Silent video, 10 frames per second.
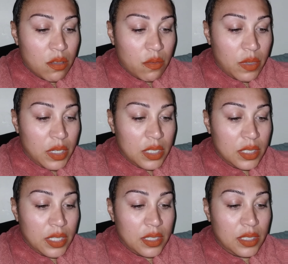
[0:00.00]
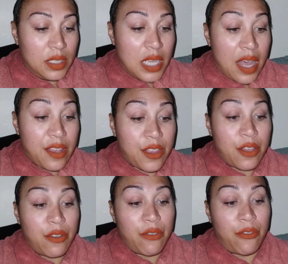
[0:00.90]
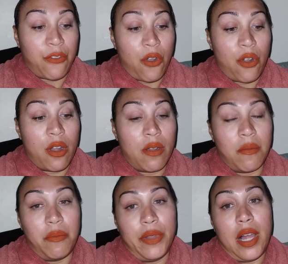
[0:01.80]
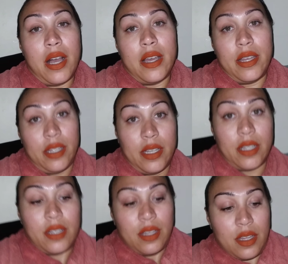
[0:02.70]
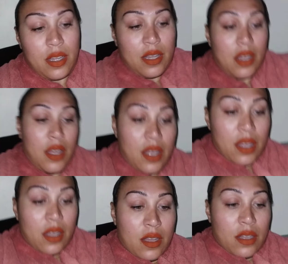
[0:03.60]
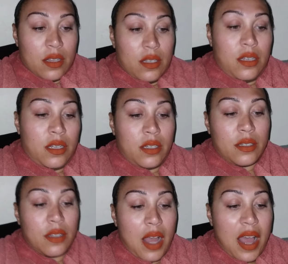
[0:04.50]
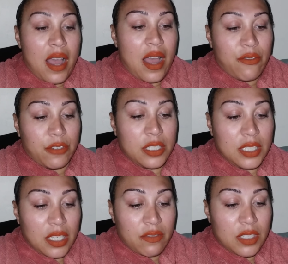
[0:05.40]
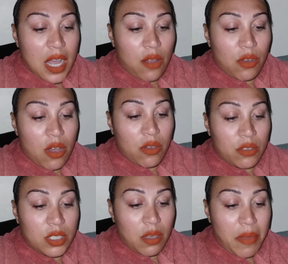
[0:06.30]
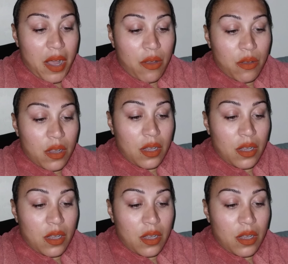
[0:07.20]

What is it? Death for Blood. I have received downloads about